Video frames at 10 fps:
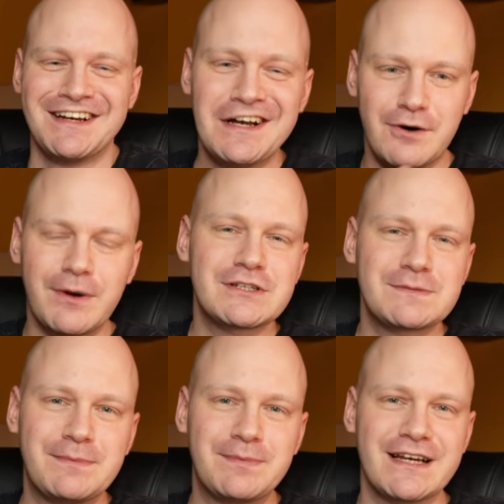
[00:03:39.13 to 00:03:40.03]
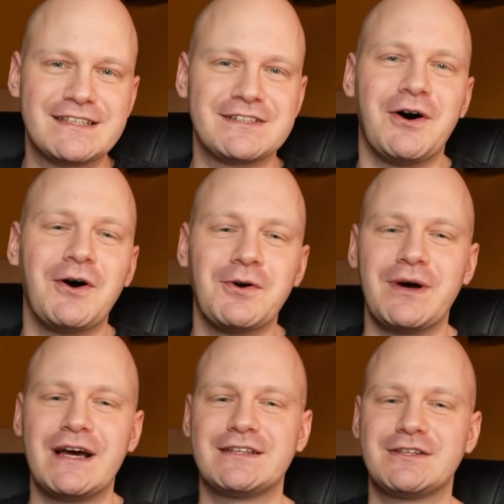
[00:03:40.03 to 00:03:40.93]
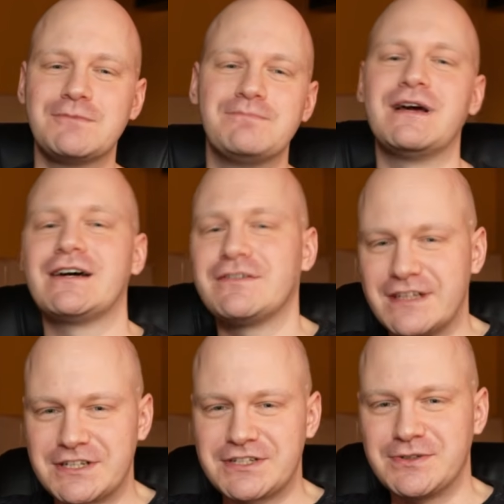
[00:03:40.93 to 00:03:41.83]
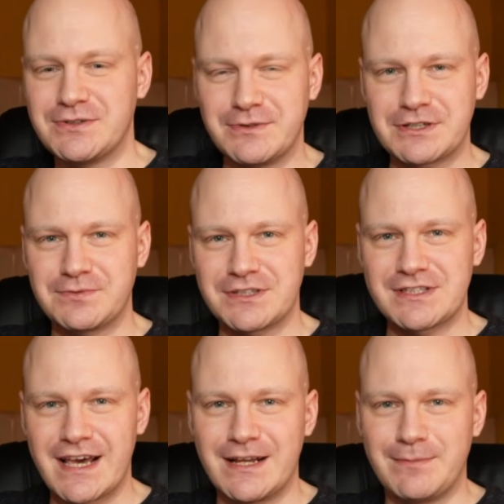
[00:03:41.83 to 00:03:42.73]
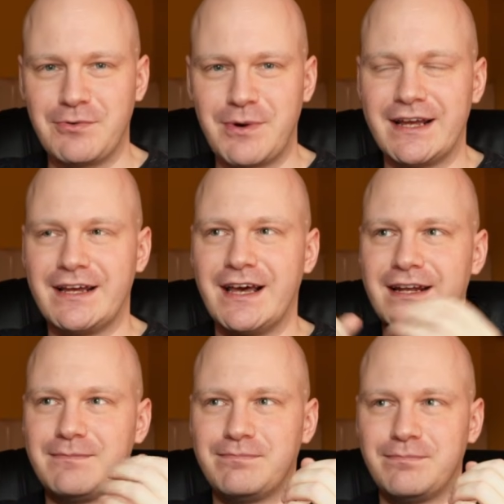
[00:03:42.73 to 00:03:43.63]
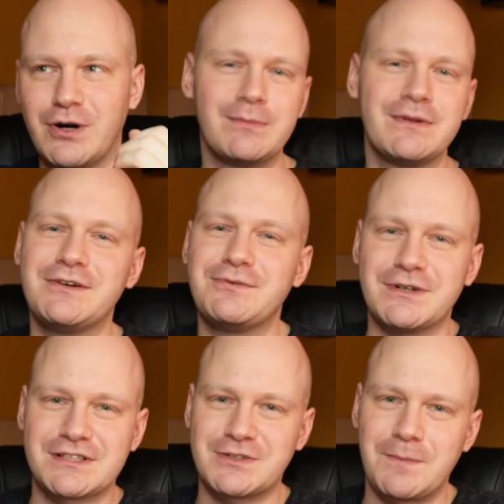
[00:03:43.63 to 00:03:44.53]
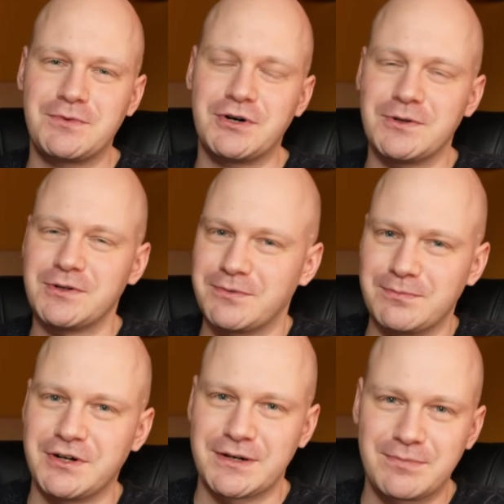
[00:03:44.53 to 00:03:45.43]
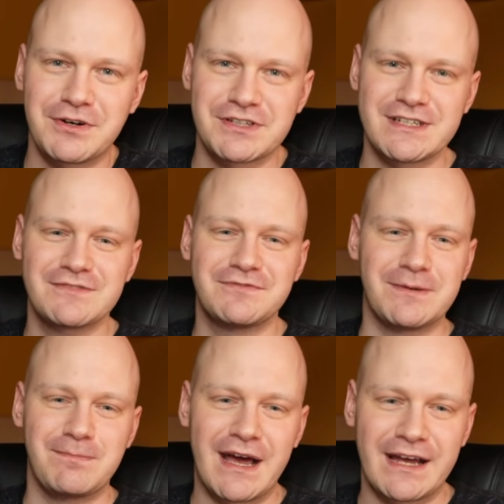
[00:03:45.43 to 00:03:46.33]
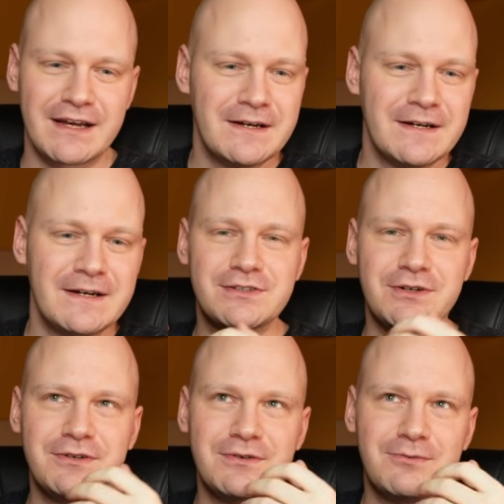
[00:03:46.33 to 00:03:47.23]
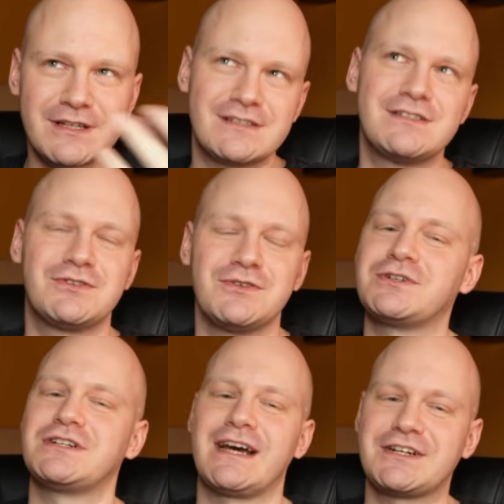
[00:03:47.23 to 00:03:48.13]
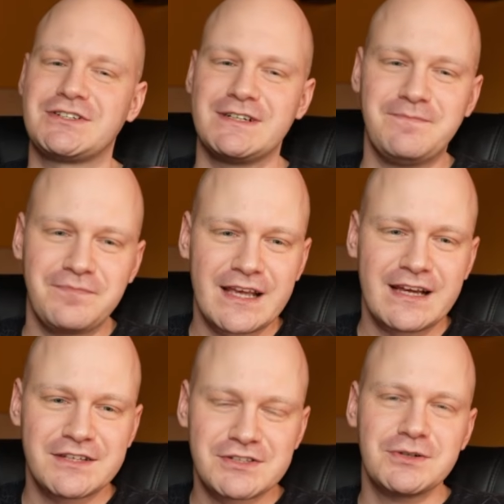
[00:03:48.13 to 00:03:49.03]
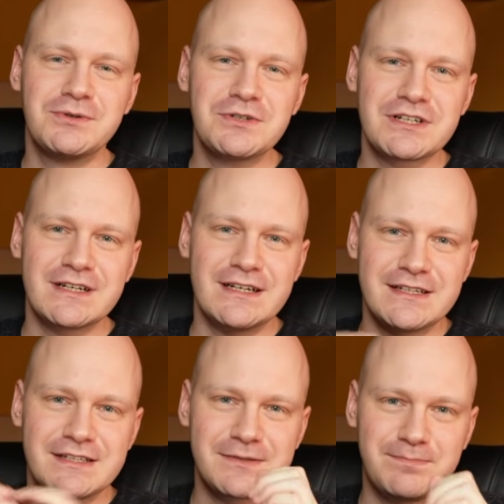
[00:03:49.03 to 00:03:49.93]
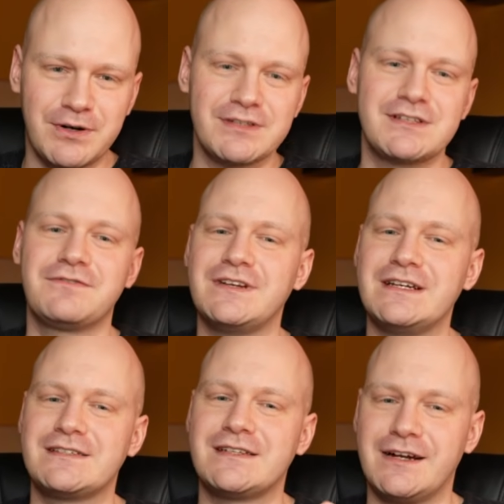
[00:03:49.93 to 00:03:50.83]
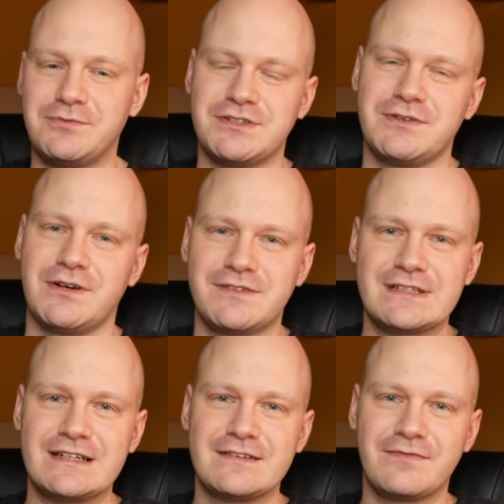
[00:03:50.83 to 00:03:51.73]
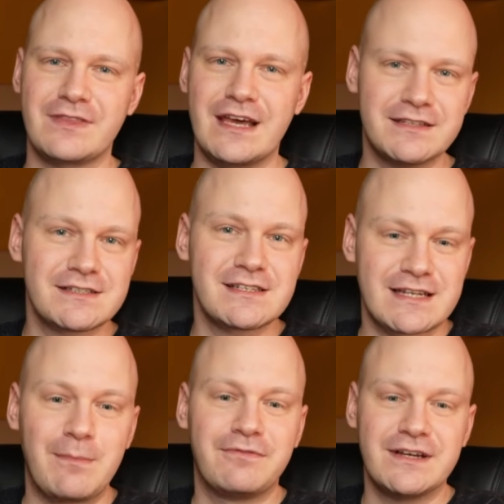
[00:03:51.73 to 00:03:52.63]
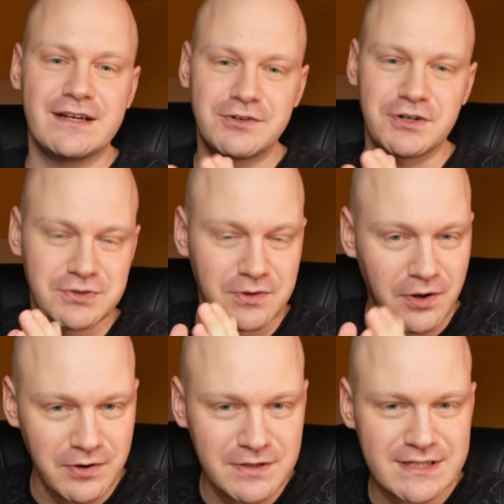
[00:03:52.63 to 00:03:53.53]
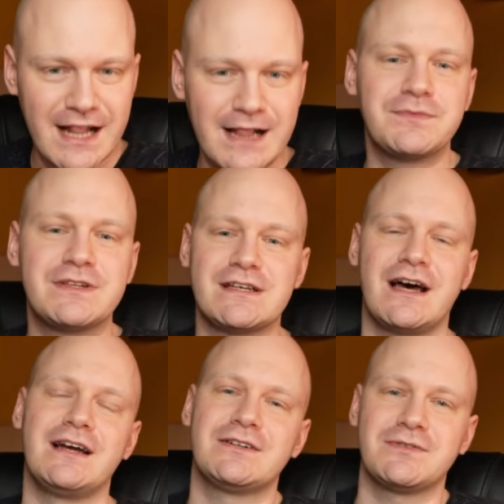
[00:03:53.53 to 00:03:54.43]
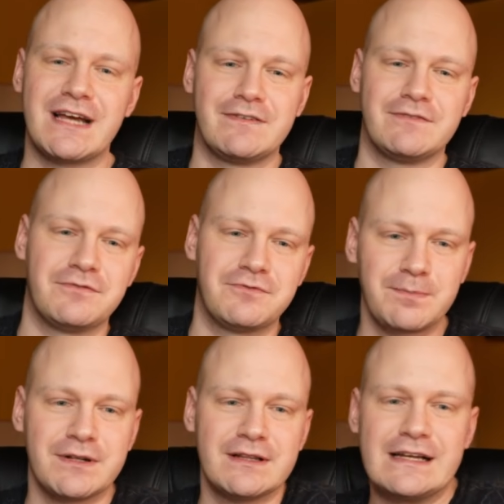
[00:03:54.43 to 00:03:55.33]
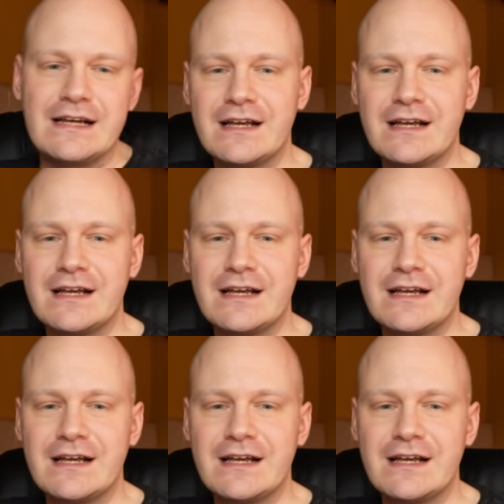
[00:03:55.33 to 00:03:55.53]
For most people, that's already too big of an issue, which would scare them away and probably would stop the whole onboarding process for the bank. So what's the solution actually? The solution is sponsored fees and reserves. And this is something Control Alt helped design together with Ripple.